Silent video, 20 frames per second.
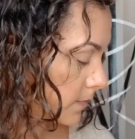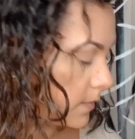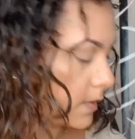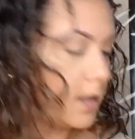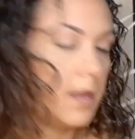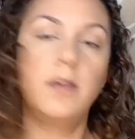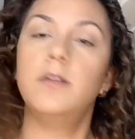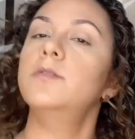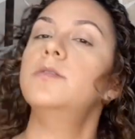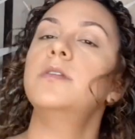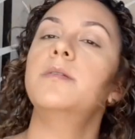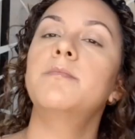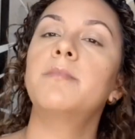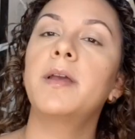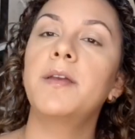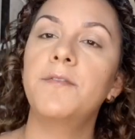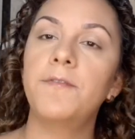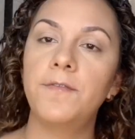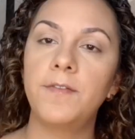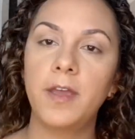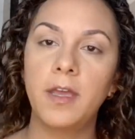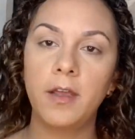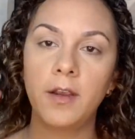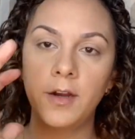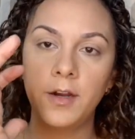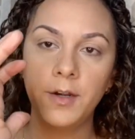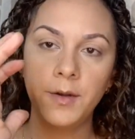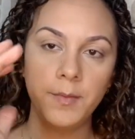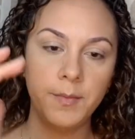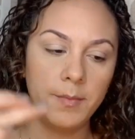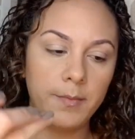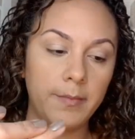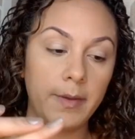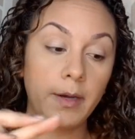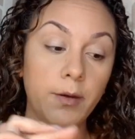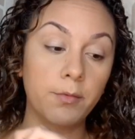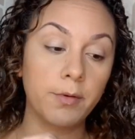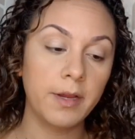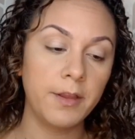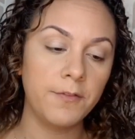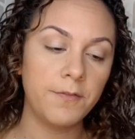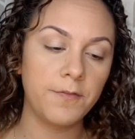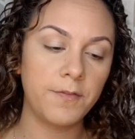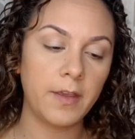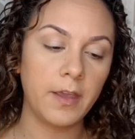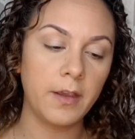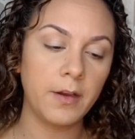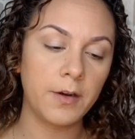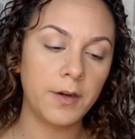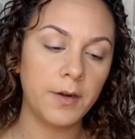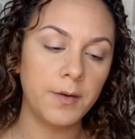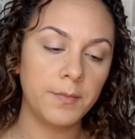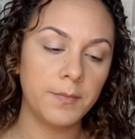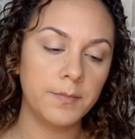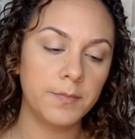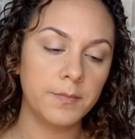and using my finger, my ring finger.